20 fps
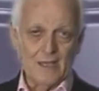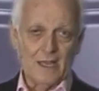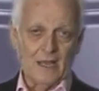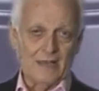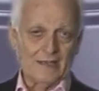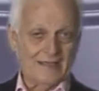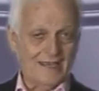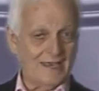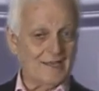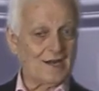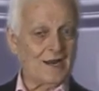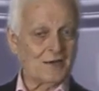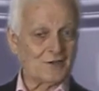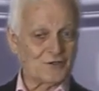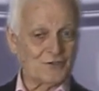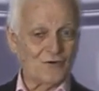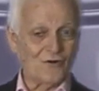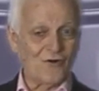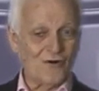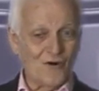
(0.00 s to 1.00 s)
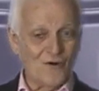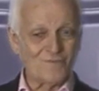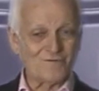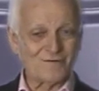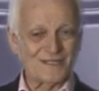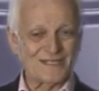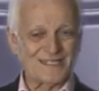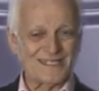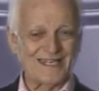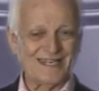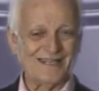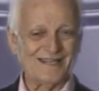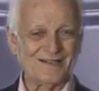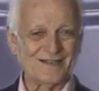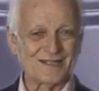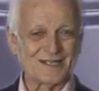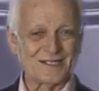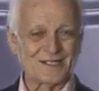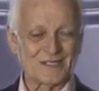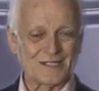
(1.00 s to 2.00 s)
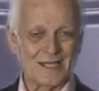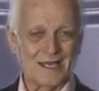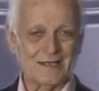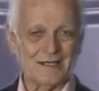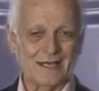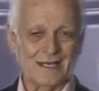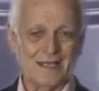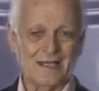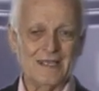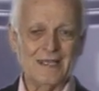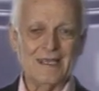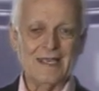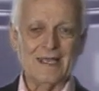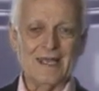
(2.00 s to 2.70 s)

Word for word: Again, I sure hope to see you this Sunday